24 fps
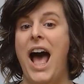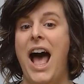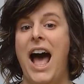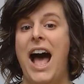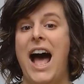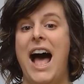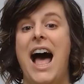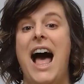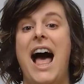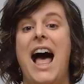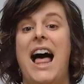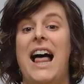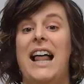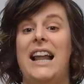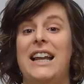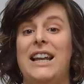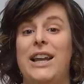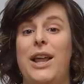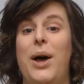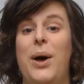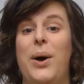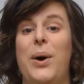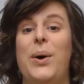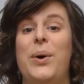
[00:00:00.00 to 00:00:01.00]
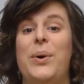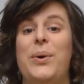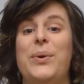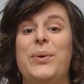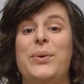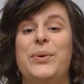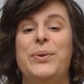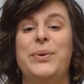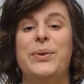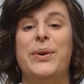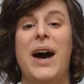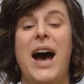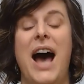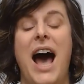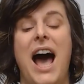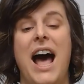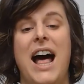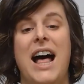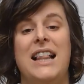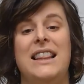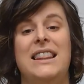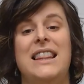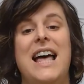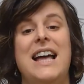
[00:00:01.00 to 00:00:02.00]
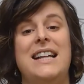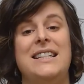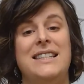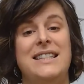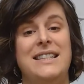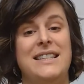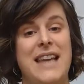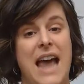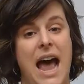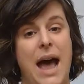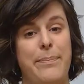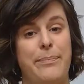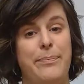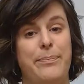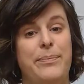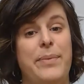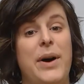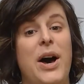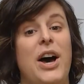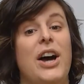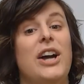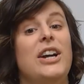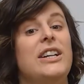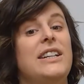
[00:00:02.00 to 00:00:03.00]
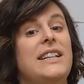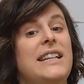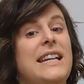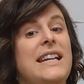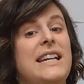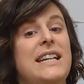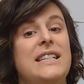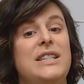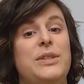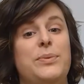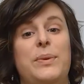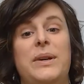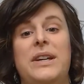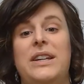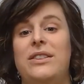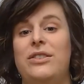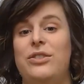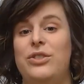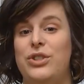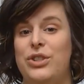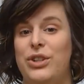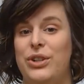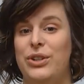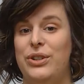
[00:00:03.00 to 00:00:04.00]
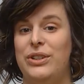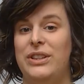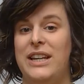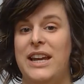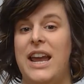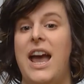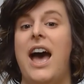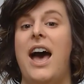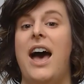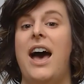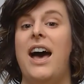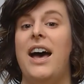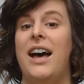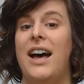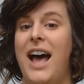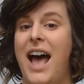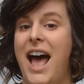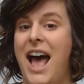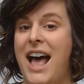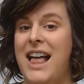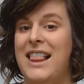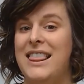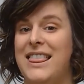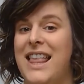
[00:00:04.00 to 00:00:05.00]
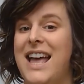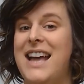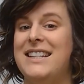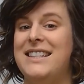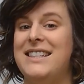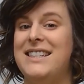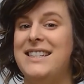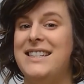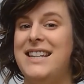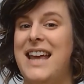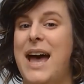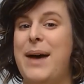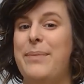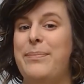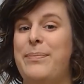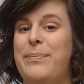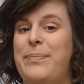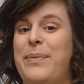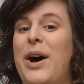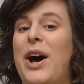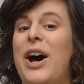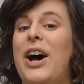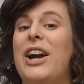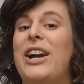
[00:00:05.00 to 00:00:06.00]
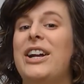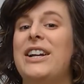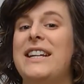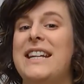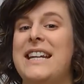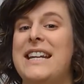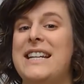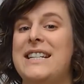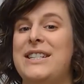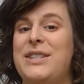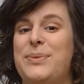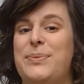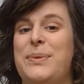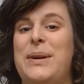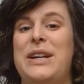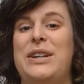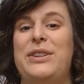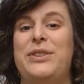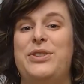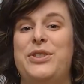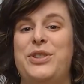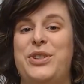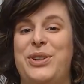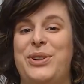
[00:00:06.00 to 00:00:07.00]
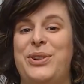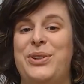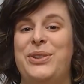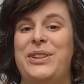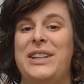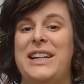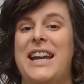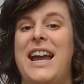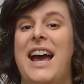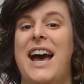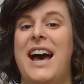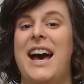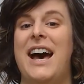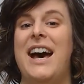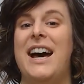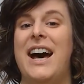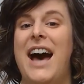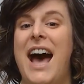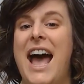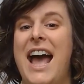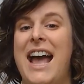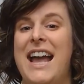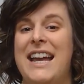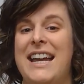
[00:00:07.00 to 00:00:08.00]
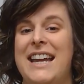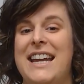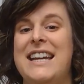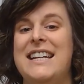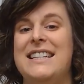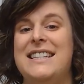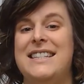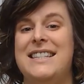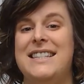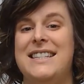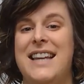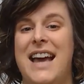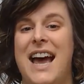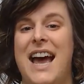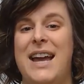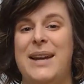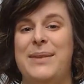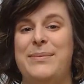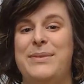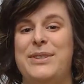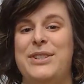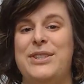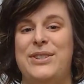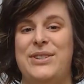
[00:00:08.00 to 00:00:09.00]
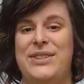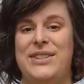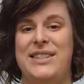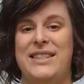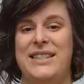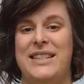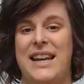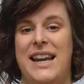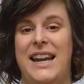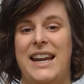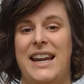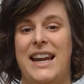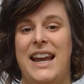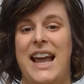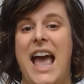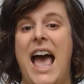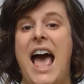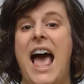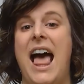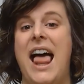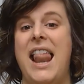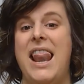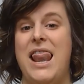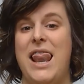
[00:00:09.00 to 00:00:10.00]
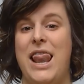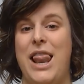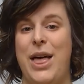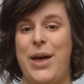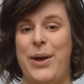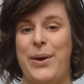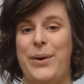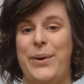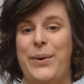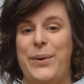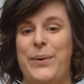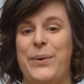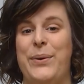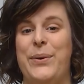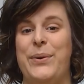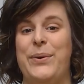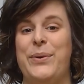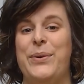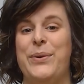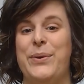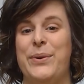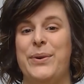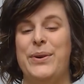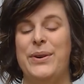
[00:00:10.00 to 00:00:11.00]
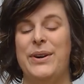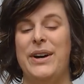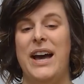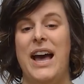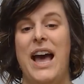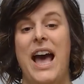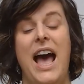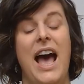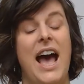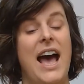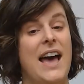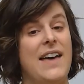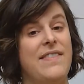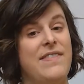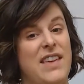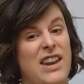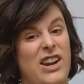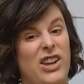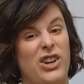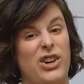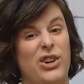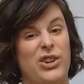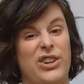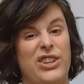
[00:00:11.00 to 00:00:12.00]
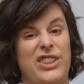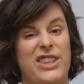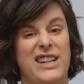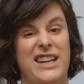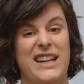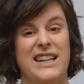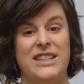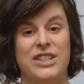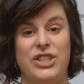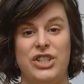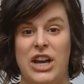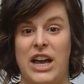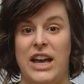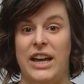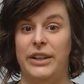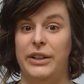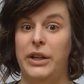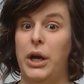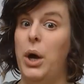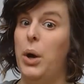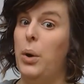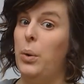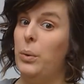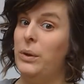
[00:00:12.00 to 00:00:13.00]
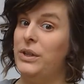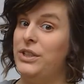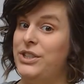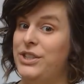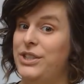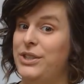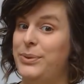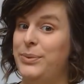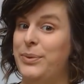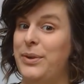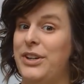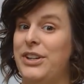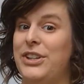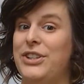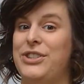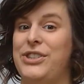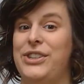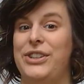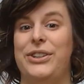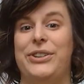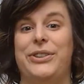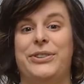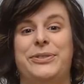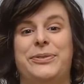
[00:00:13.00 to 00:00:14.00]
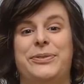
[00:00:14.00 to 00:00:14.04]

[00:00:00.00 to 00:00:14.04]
hello. Let's tap our knees with Julia. Let's tap our knees with Julia. It's time to sing hello. And then I'll go to the next child. What do you want to do?